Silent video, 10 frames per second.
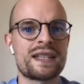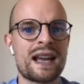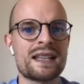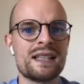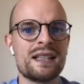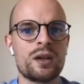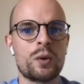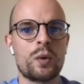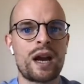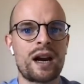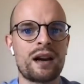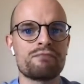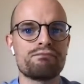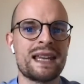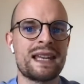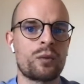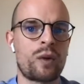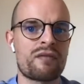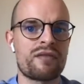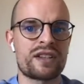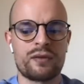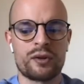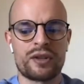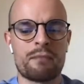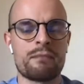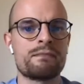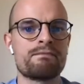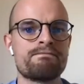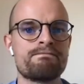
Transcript: Precisely, we are making Graphext for them.